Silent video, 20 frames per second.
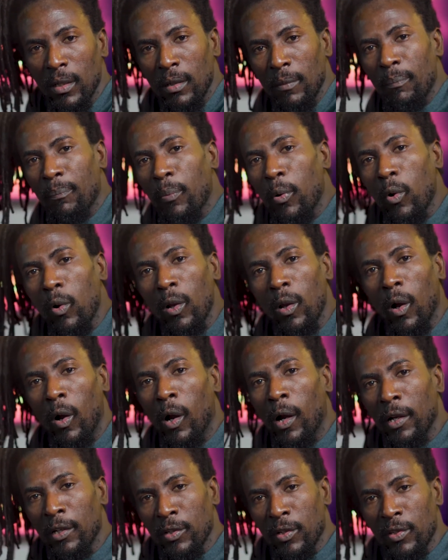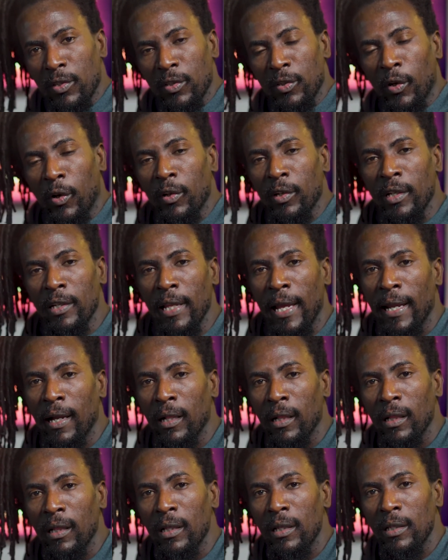pull or just turn the dial.
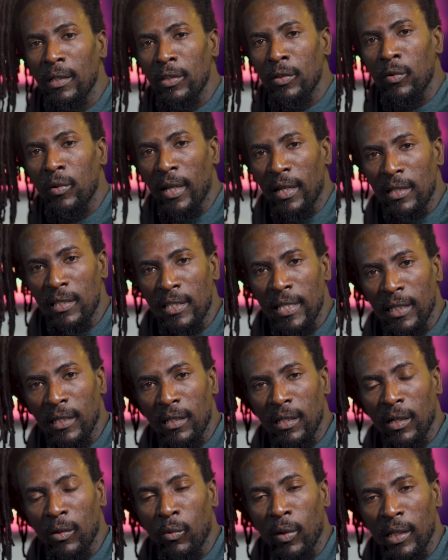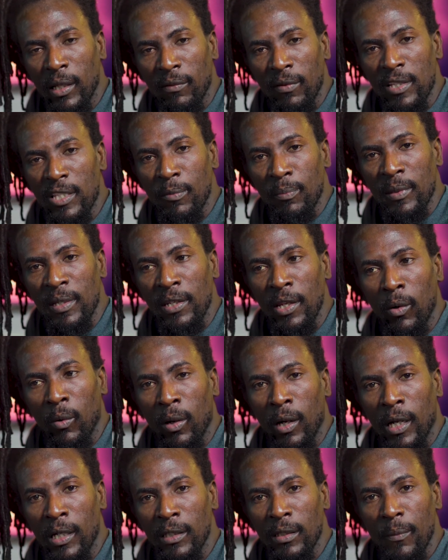You can set it on whatever speed you
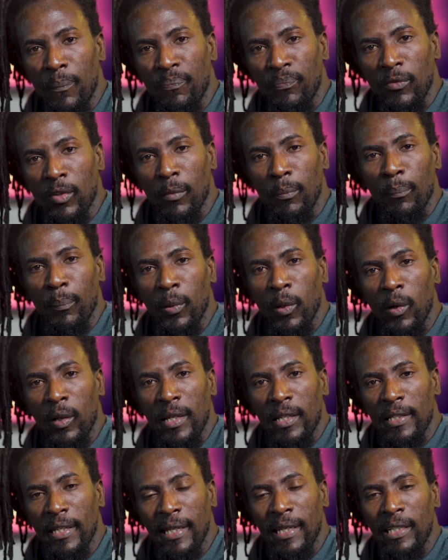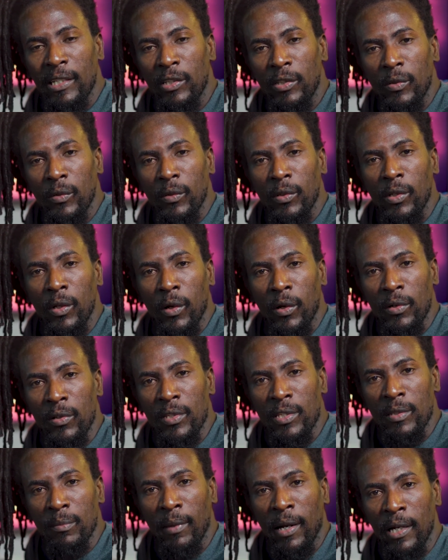want, plug it into your
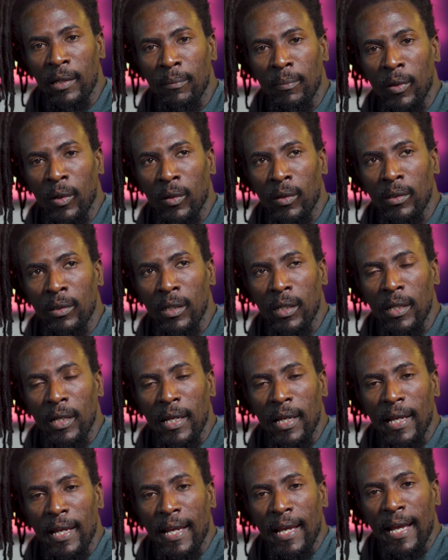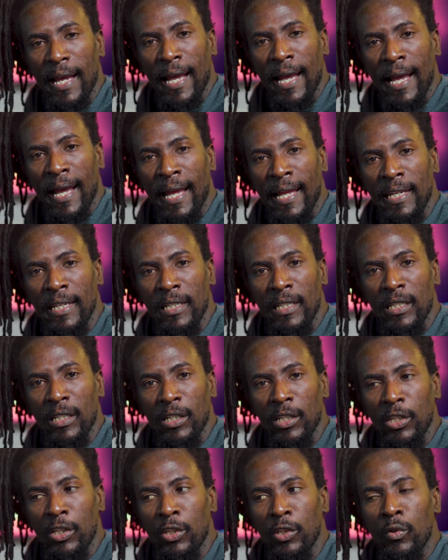smart plug and
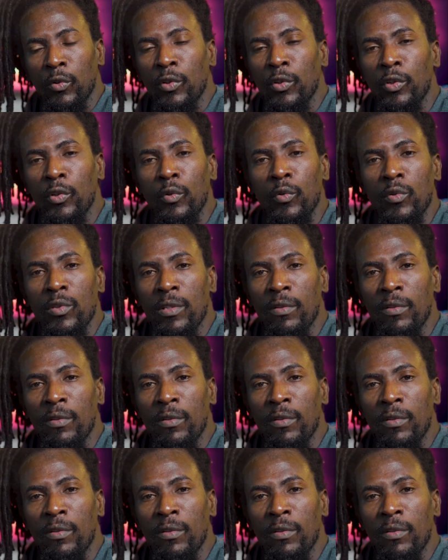you use the